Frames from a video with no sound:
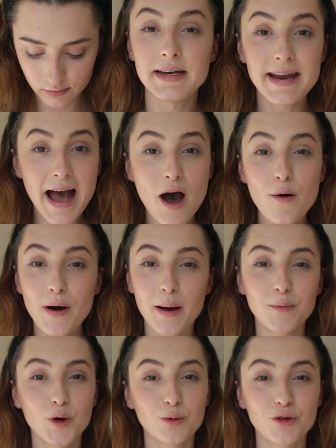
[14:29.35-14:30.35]
And now
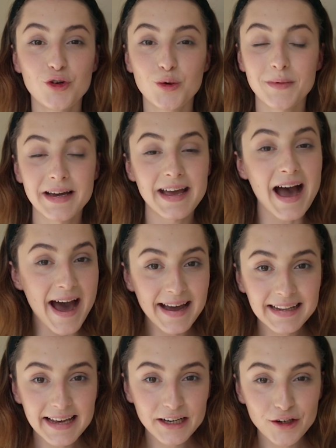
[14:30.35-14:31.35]
I'm going to do my
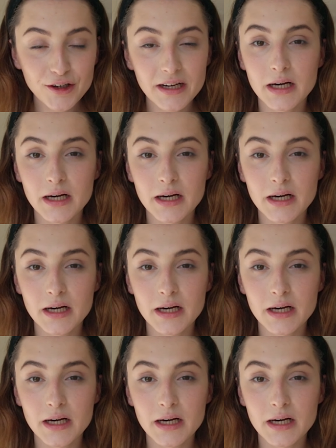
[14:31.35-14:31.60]
eyeliner,